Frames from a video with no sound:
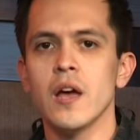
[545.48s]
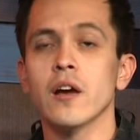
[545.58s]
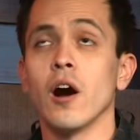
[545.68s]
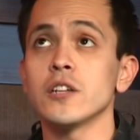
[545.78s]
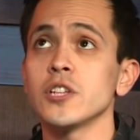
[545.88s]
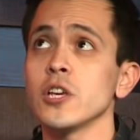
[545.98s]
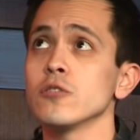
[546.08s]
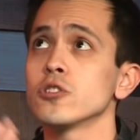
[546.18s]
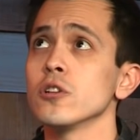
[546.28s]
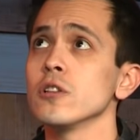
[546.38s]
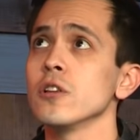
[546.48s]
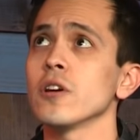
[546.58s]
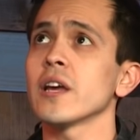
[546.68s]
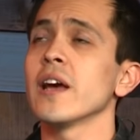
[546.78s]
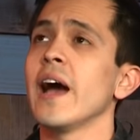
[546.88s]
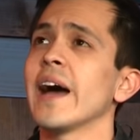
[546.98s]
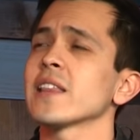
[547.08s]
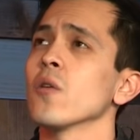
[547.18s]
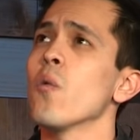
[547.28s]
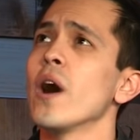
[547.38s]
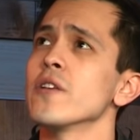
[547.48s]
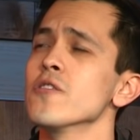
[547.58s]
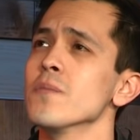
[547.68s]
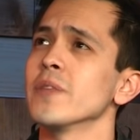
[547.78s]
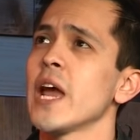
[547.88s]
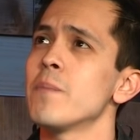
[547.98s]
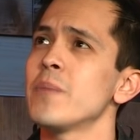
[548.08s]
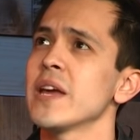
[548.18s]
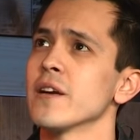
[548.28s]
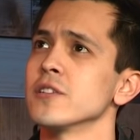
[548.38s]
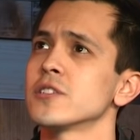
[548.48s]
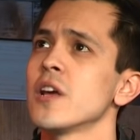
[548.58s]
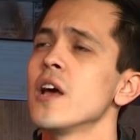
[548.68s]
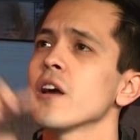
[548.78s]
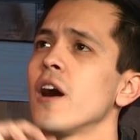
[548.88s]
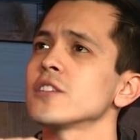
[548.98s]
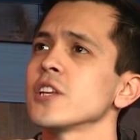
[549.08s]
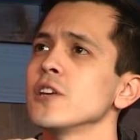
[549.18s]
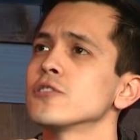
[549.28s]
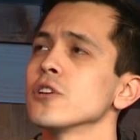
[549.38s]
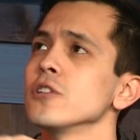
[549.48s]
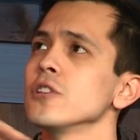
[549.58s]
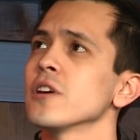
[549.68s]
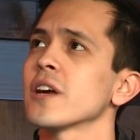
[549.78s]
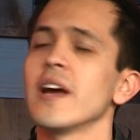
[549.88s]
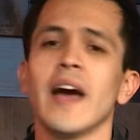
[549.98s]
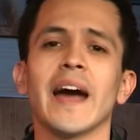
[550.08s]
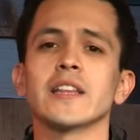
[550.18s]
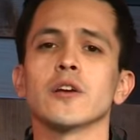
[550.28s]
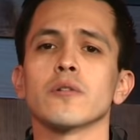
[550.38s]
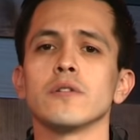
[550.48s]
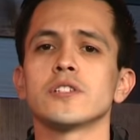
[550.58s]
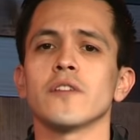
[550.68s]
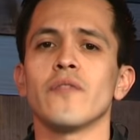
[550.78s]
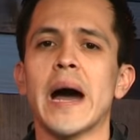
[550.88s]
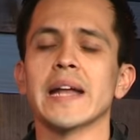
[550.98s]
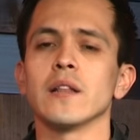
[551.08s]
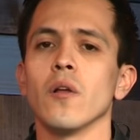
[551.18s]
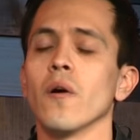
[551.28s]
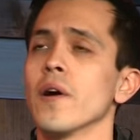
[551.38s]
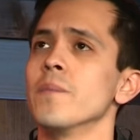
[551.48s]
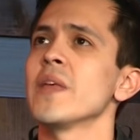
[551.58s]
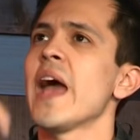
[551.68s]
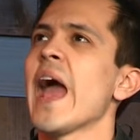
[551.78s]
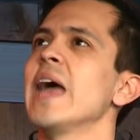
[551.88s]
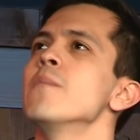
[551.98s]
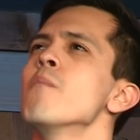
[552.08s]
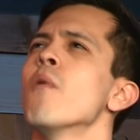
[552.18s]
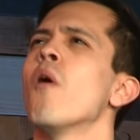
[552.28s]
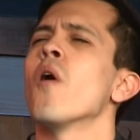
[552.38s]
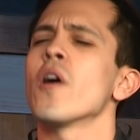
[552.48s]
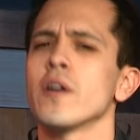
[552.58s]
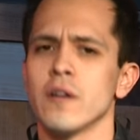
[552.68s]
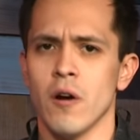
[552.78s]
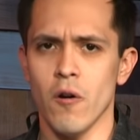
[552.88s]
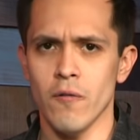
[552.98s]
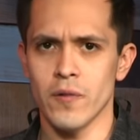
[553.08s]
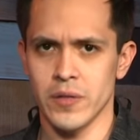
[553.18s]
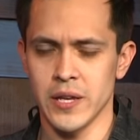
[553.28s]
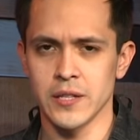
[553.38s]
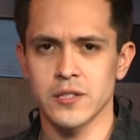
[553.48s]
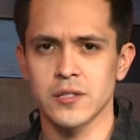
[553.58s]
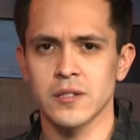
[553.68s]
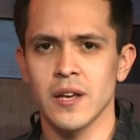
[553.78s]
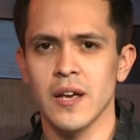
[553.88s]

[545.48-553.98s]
causing you to look at the one whom they pierced, causing you to look at the crucified Lord and mourn over this.